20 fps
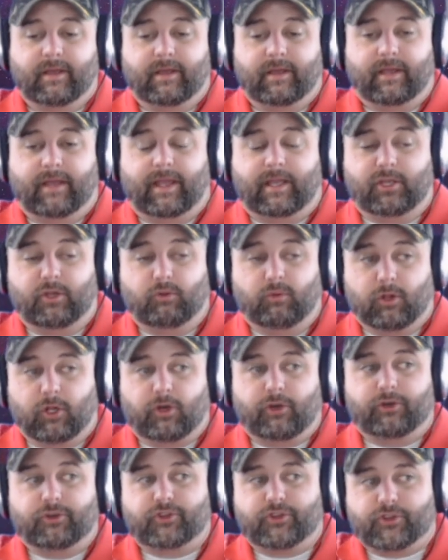you
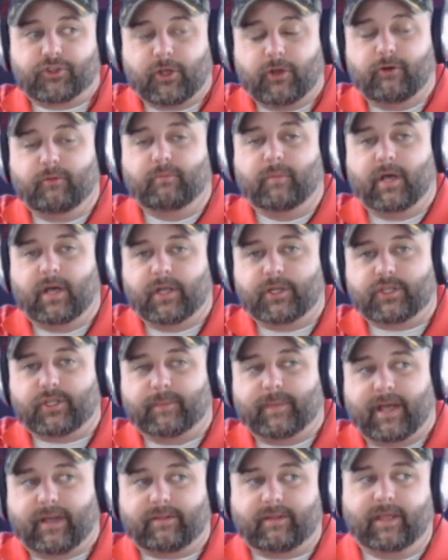learn so much
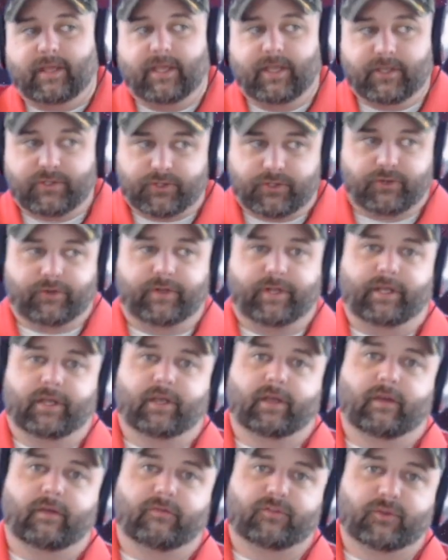about the history
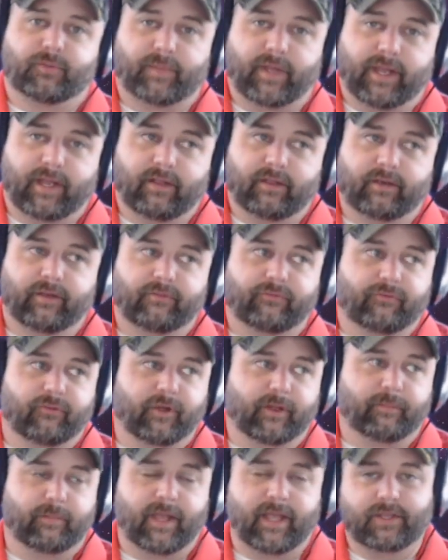of speculative
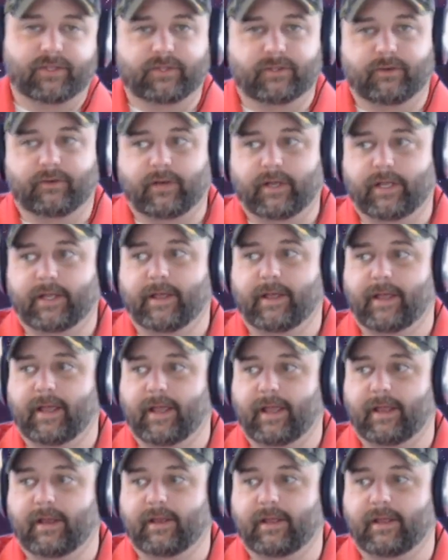Freemasonry.
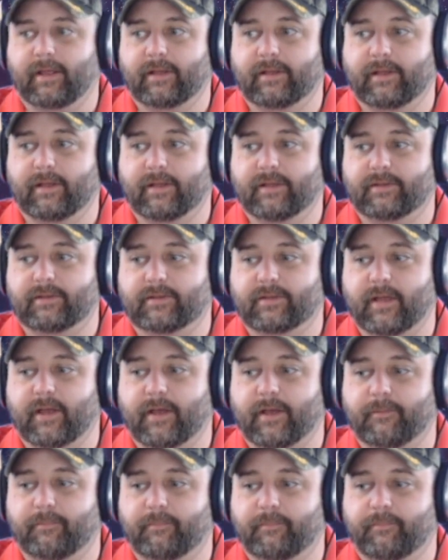And
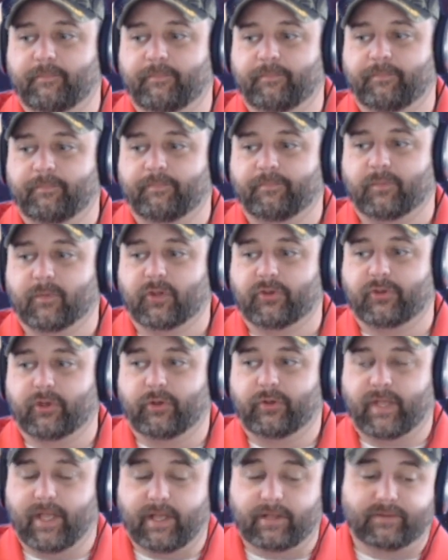so
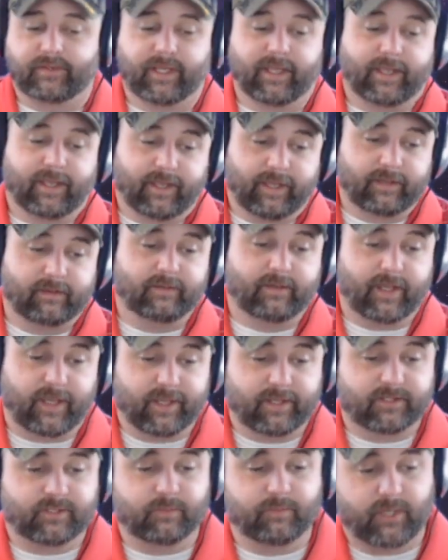yes, it can
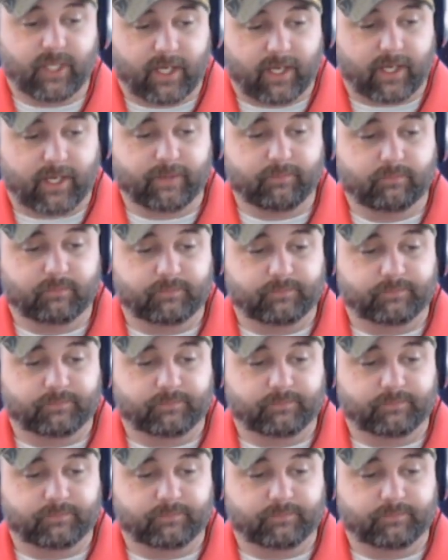take some time.